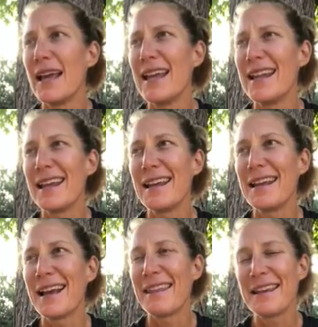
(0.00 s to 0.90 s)
And
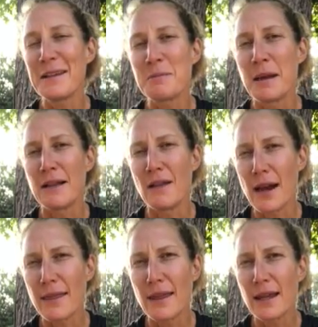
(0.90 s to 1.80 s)
I think it's been a
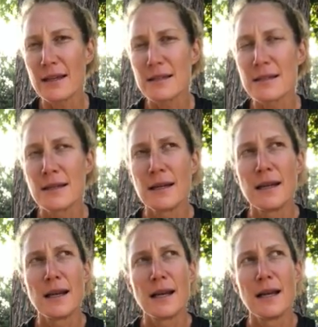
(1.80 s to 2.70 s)
lot of things,
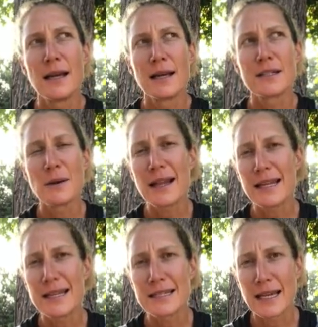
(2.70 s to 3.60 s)
because
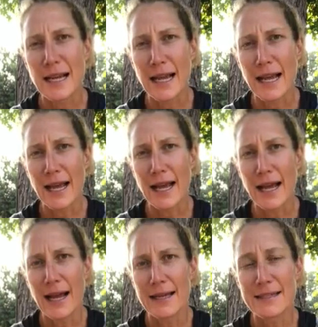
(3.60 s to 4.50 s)
reality is like,
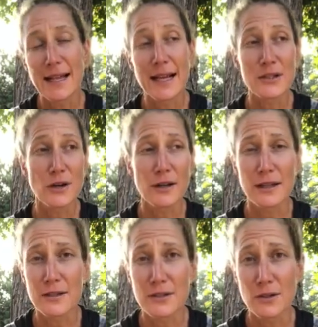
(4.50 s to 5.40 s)
it's not like I
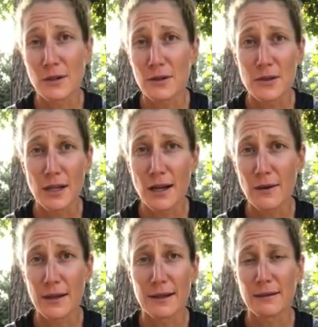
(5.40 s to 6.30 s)
started this 2 years
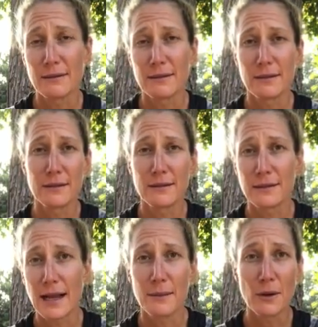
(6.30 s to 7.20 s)
ago and
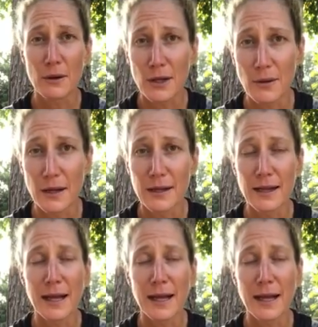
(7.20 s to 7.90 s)
now I'm going to Kona.